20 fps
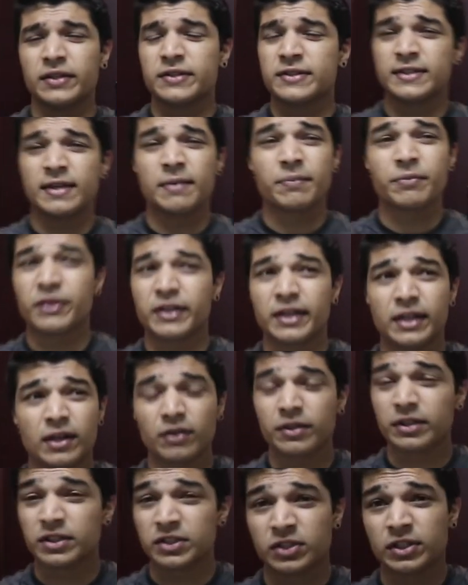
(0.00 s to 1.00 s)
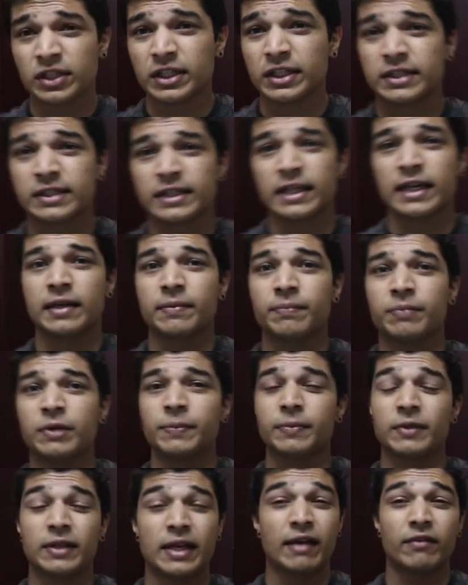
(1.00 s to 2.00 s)
something on the streets, and
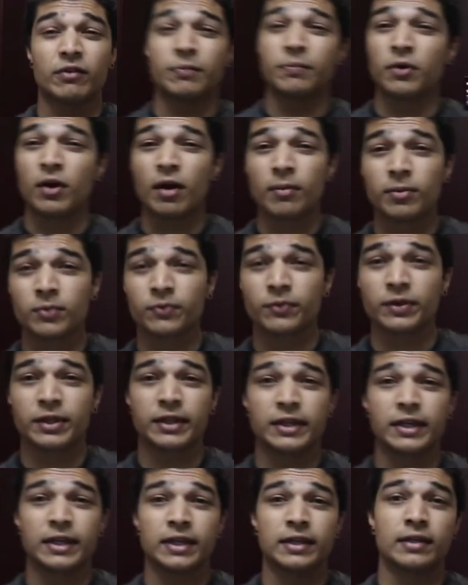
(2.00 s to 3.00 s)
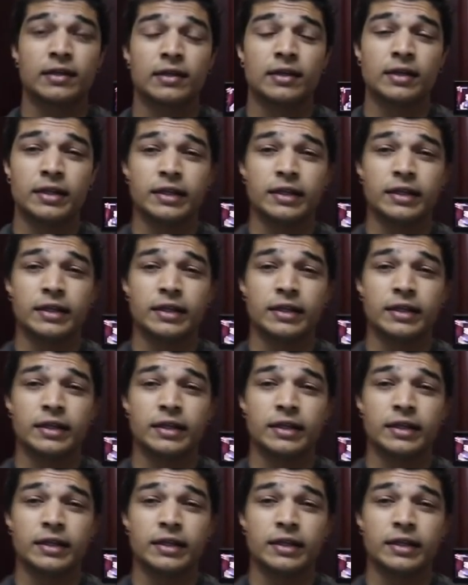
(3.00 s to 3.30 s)
people have a problem with it.